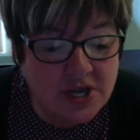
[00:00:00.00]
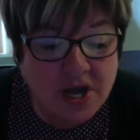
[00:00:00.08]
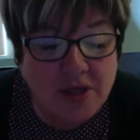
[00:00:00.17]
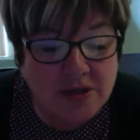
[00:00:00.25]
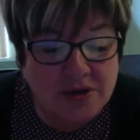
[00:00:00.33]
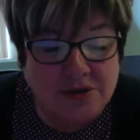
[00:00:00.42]

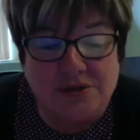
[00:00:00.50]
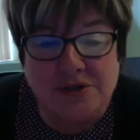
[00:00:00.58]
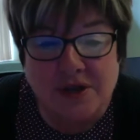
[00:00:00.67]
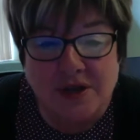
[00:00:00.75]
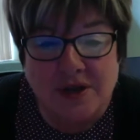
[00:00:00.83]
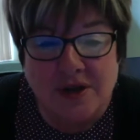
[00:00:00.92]
others,
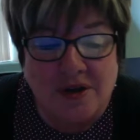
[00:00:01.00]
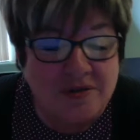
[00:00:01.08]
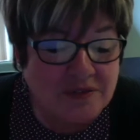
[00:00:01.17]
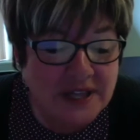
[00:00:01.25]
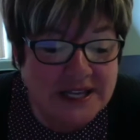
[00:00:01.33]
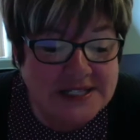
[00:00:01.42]

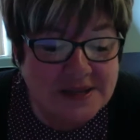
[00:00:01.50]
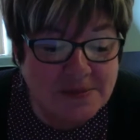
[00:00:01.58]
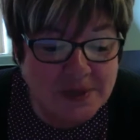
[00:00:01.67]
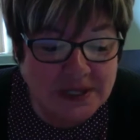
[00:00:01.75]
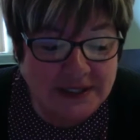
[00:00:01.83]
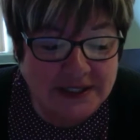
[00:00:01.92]

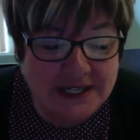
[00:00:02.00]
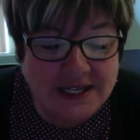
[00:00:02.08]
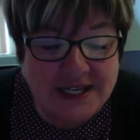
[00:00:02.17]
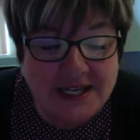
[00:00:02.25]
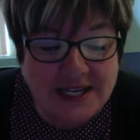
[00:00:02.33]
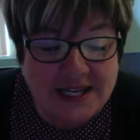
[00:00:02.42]
flexibility,